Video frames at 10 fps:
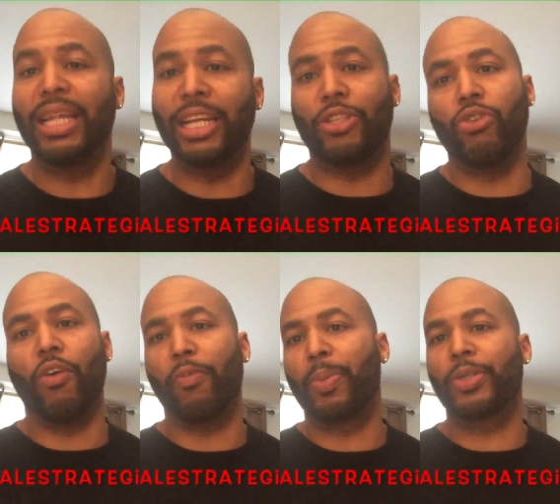Did you
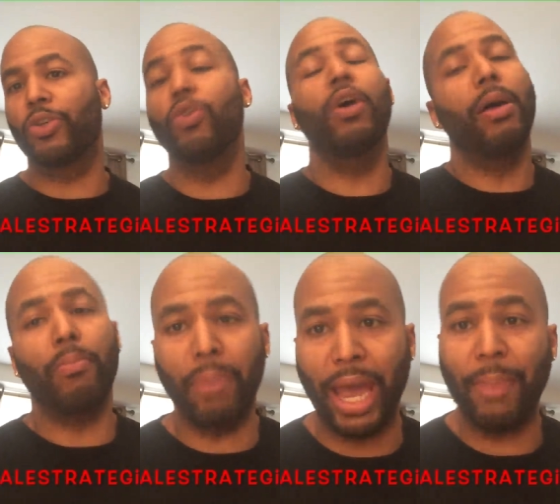over pursue?
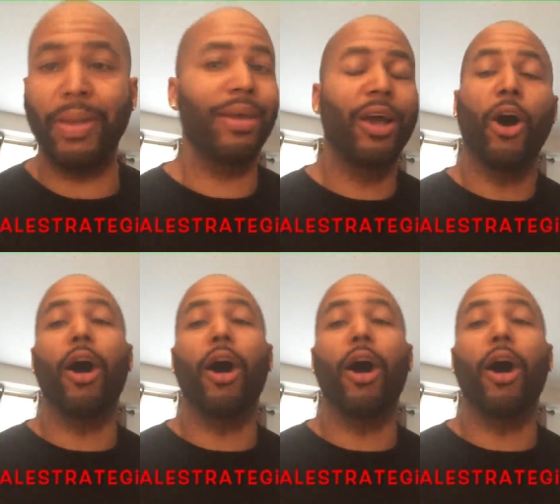Maybe.